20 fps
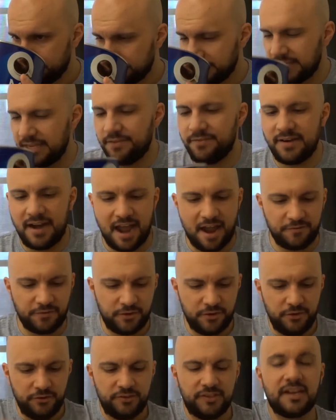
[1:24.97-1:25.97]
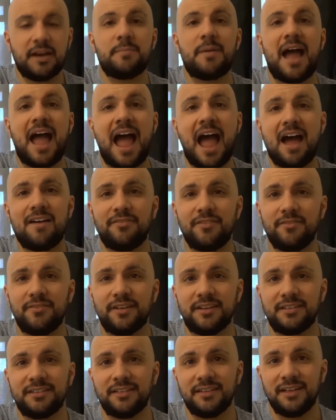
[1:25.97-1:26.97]
Even after using up half of
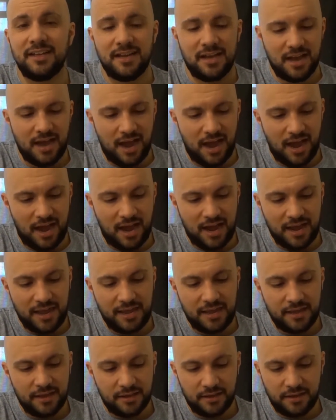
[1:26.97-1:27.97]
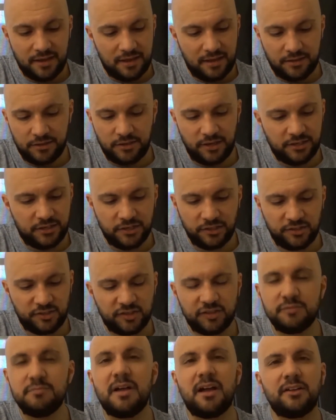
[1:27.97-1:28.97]
it, I it
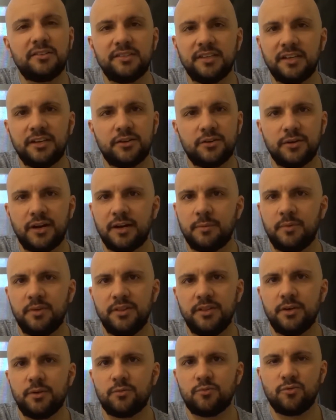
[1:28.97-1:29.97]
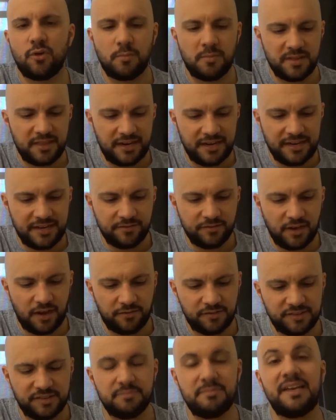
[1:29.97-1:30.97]
just smells incredible. The aroma that it gives
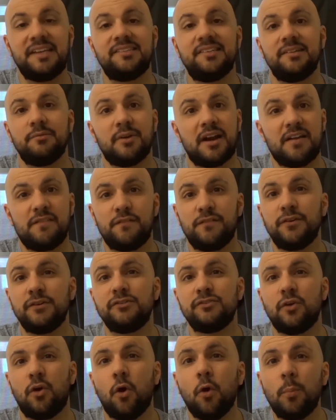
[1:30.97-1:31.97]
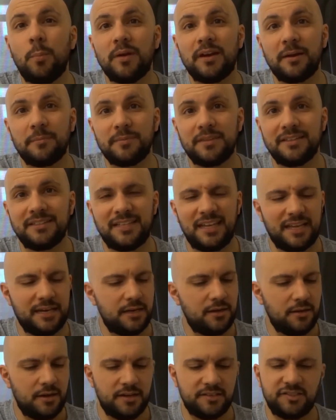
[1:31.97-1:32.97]
off is amazing. When I first opened up the
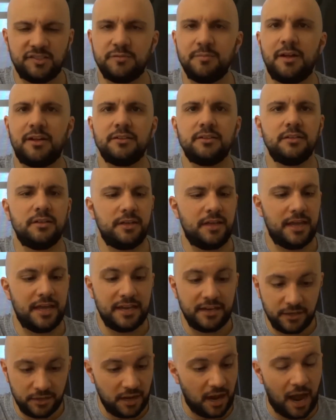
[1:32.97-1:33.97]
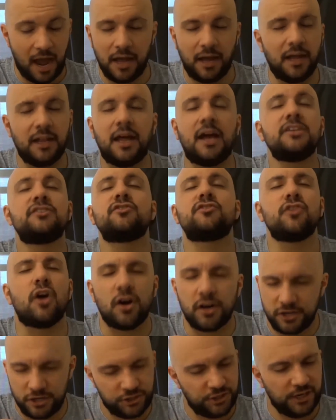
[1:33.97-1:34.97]
tin, it smelled in, uh,
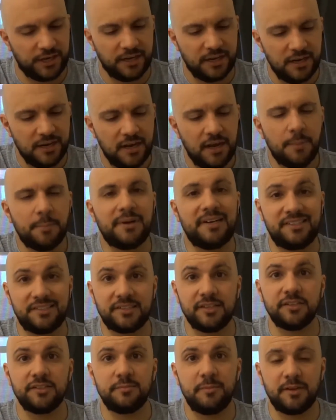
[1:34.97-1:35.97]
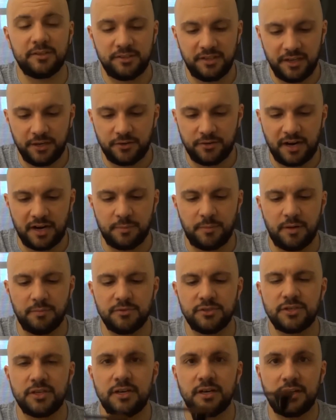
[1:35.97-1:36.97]
astonishing, but it still smells incredible. I'm
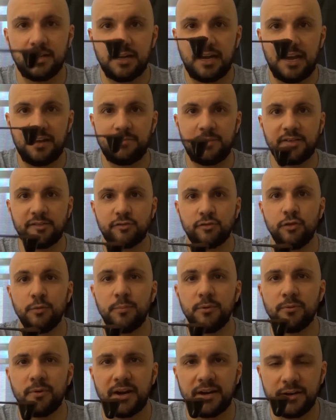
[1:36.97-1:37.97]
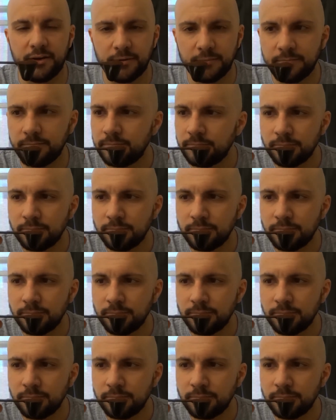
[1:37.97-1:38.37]
just gonna, I have my scooper right here.